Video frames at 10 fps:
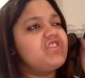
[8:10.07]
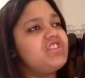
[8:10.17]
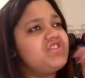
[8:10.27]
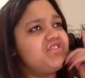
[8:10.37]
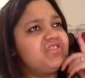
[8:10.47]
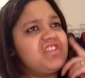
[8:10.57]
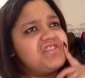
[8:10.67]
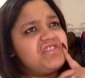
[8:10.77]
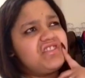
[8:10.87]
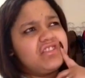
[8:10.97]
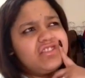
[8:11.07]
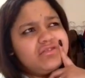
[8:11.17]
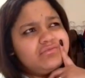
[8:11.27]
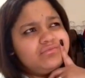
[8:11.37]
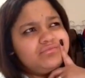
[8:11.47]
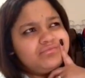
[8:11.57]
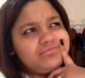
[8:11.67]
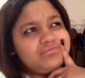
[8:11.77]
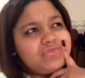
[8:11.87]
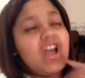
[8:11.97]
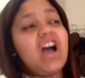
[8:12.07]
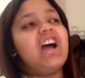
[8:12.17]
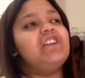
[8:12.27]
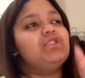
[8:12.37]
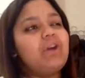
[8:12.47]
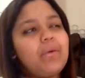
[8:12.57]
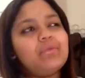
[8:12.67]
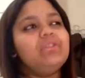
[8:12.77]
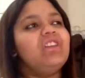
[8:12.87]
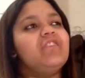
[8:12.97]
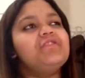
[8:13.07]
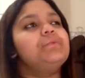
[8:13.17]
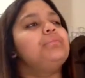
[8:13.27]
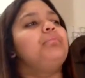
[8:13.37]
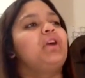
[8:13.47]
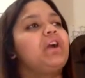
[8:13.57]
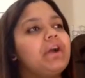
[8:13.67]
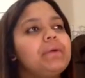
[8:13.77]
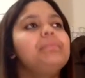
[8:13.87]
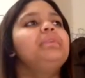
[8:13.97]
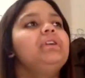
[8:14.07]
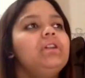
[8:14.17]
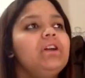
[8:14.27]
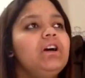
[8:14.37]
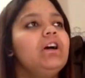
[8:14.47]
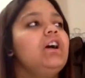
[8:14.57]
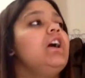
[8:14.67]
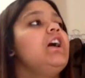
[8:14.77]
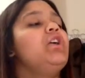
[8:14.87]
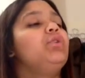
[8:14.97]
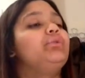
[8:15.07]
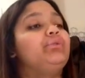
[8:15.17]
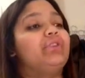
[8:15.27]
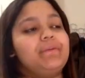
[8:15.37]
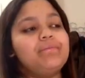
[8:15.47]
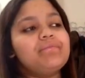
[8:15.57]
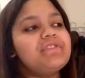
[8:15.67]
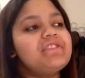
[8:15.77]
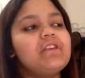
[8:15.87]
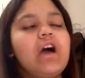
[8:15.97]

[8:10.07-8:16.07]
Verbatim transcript: Interesting. I know I would love some purple rims.